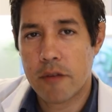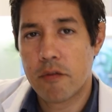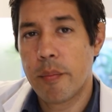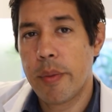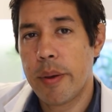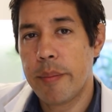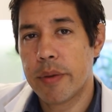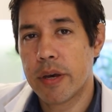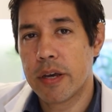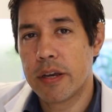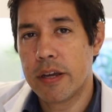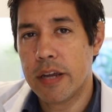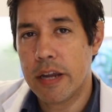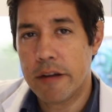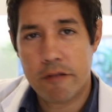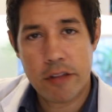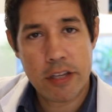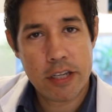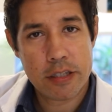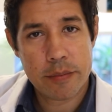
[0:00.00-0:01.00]
And remember,
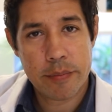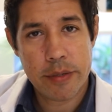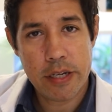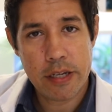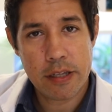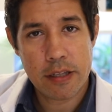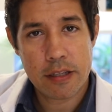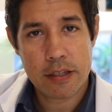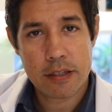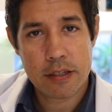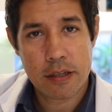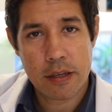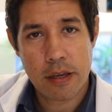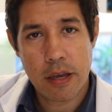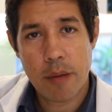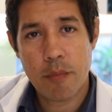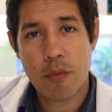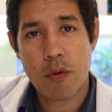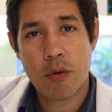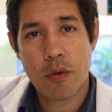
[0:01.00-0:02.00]
everything is meaningless,
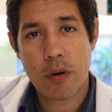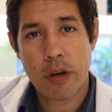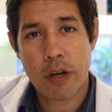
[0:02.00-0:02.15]
and we're all